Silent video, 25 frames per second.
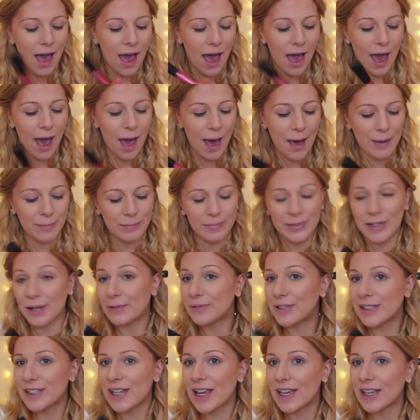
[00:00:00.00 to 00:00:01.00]
So
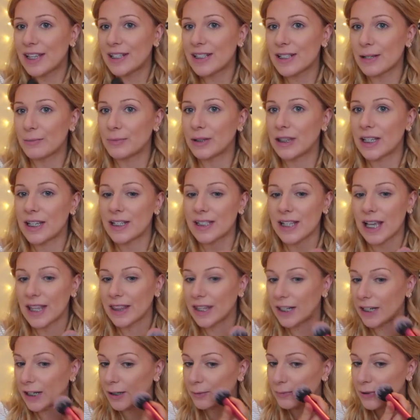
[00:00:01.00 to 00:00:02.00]
I'm just taking some of this,
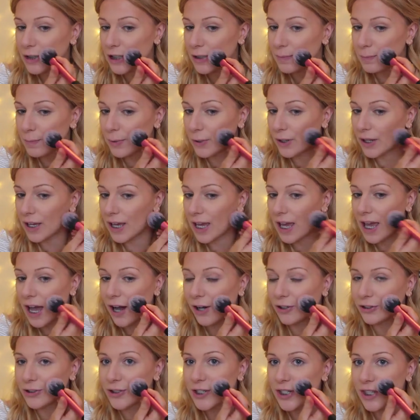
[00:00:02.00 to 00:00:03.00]
and then I'm just putting it
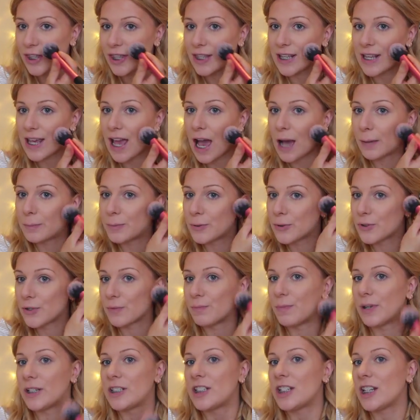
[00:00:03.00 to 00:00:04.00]
onto the apples
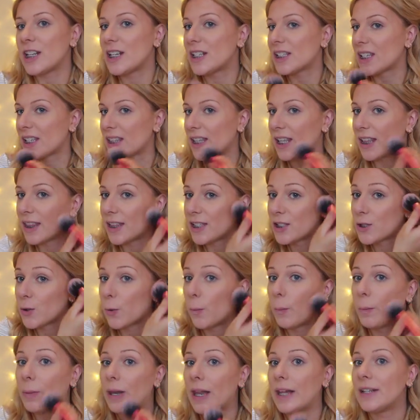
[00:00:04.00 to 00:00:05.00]
of my cheeks and then
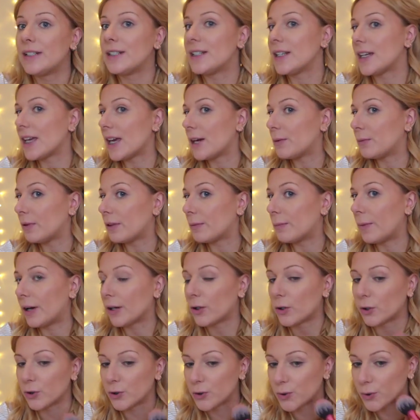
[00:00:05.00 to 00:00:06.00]
sort of blending it with
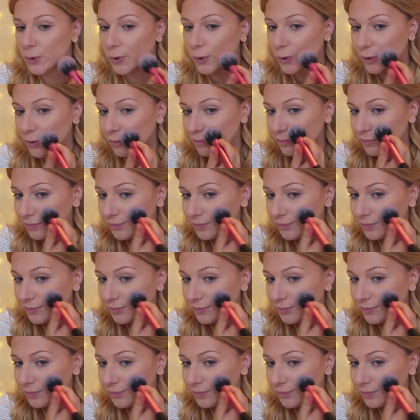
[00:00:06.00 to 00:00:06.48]
my contour.